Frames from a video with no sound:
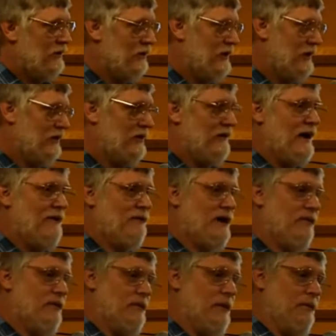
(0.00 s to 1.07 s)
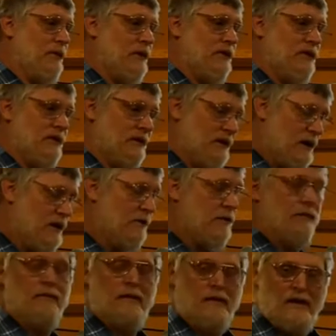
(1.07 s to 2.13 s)
so they survived off of pumpkins and deer
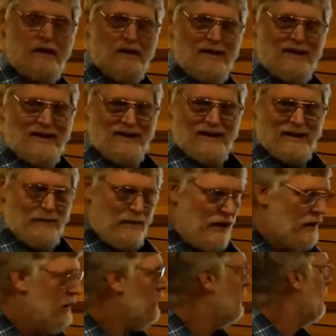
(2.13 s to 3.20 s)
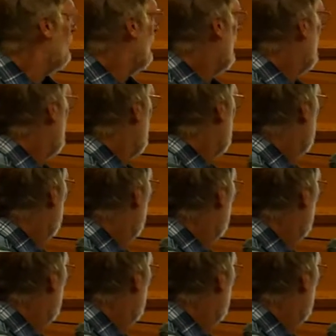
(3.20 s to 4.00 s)
and bear. Um,